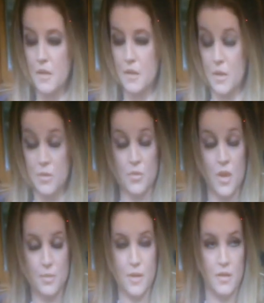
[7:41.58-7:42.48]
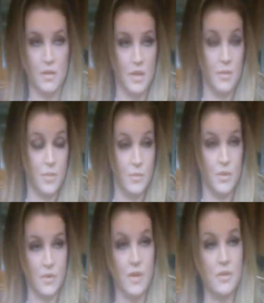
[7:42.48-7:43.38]
That I was right about a lot of the
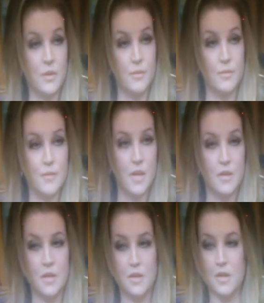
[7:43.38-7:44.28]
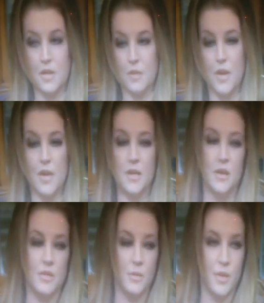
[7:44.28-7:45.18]
people around him, and that it had panned
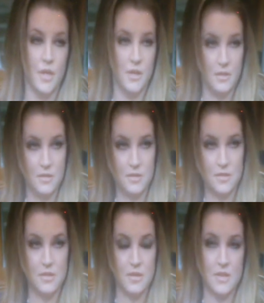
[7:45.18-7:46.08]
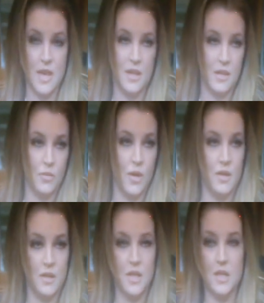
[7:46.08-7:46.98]
out to be exactly
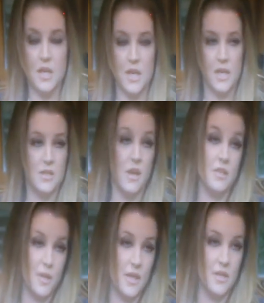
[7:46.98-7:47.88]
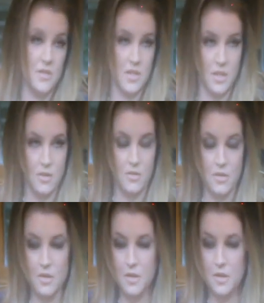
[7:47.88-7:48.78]
what he and I had talked about years ago.
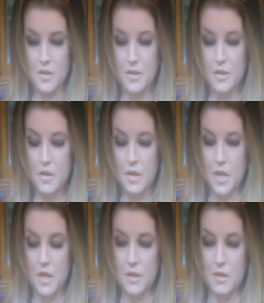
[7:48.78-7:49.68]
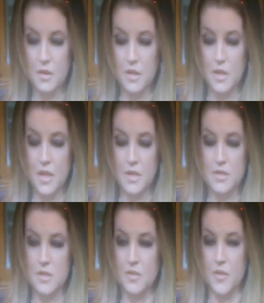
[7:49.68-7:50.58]
And he
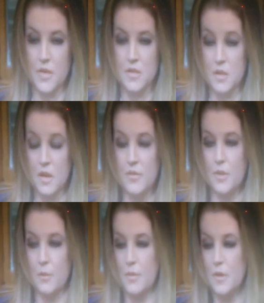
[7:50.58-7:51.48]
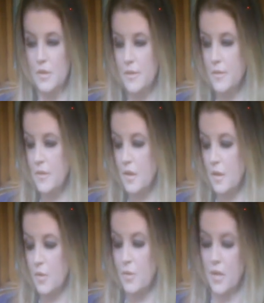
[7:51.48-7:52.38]
asked if I still loved him.
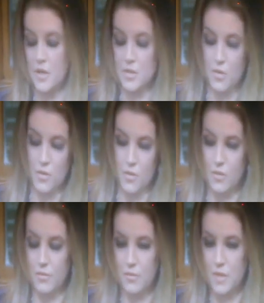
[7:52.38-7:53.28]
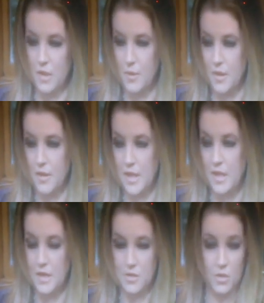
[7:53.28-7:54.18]
And we went into a whole thing about that,
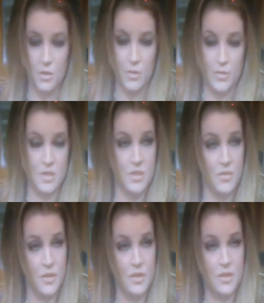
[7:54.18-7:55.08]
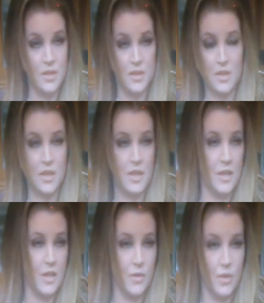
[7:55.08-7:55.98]
and I told him I was indifferent, and he didn't
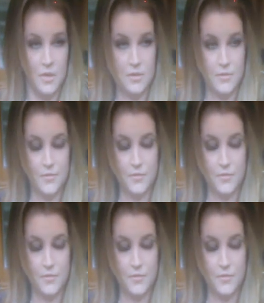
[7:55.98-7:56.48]
like that word.